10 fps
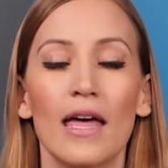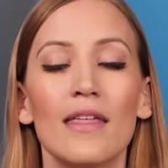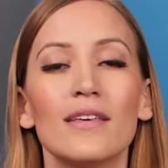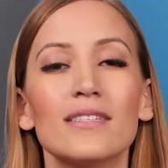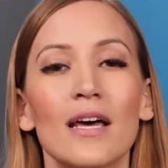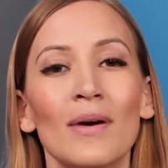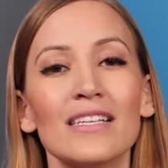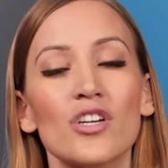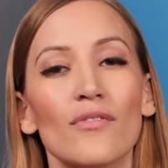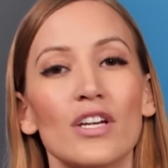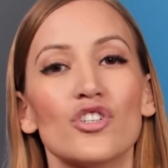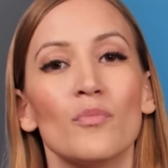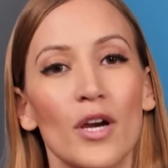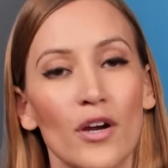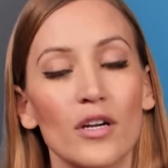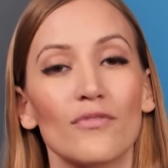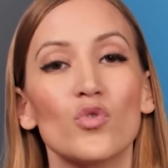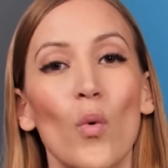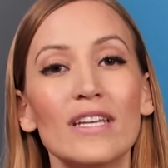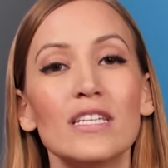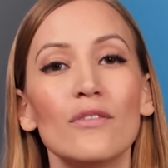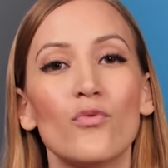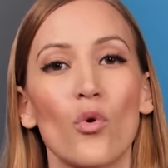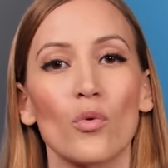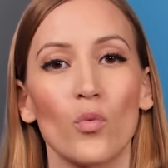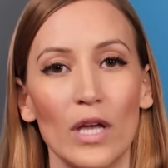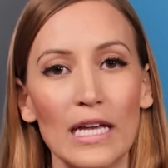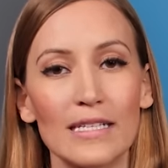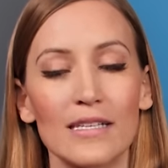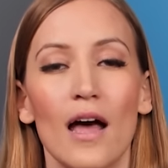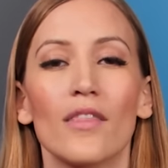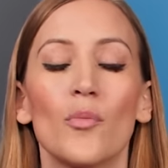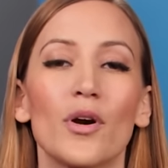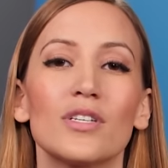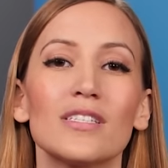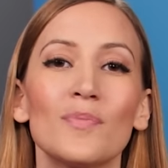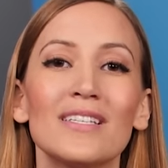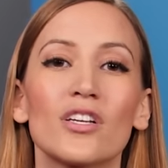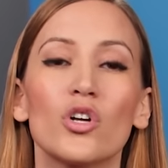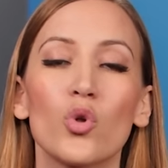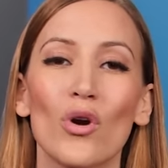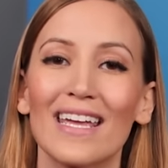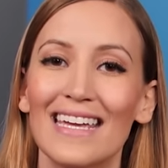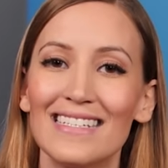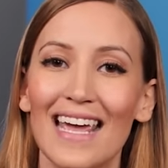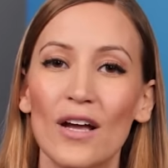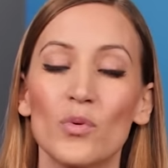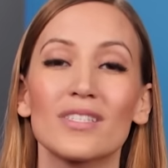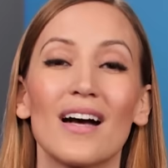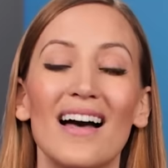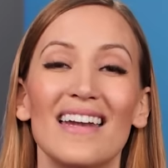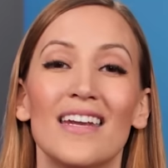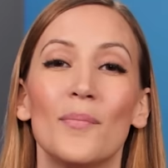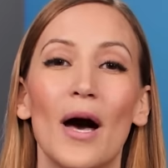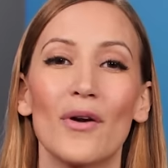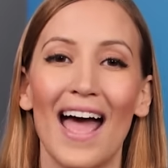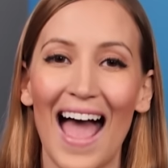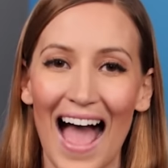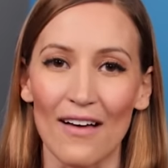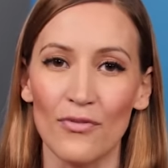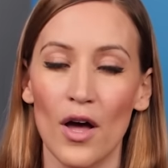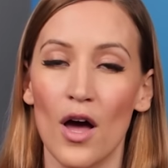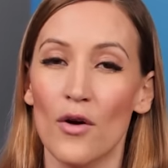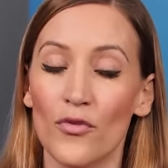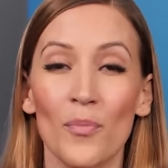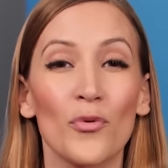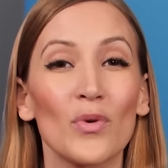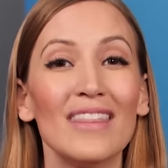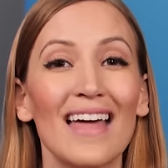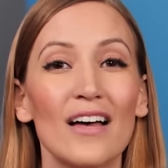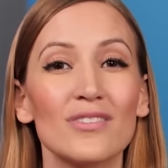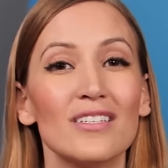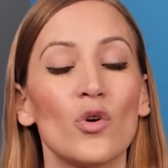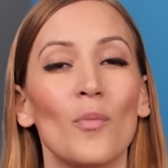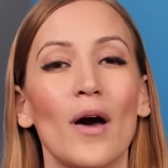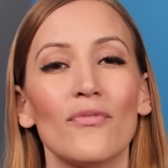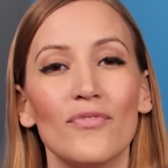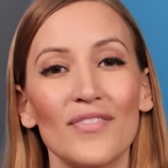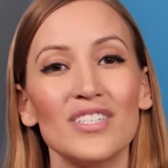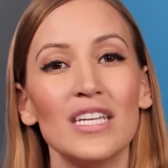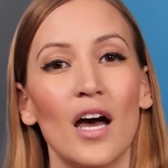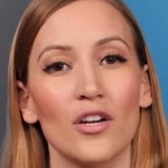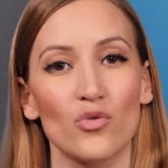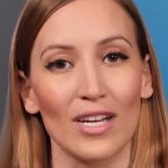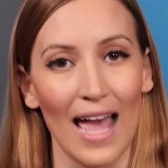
In the semi-starvation period of twenty-four weeks, the participants' caloric intake was cut in about half, from three thousand to about fifteen hundred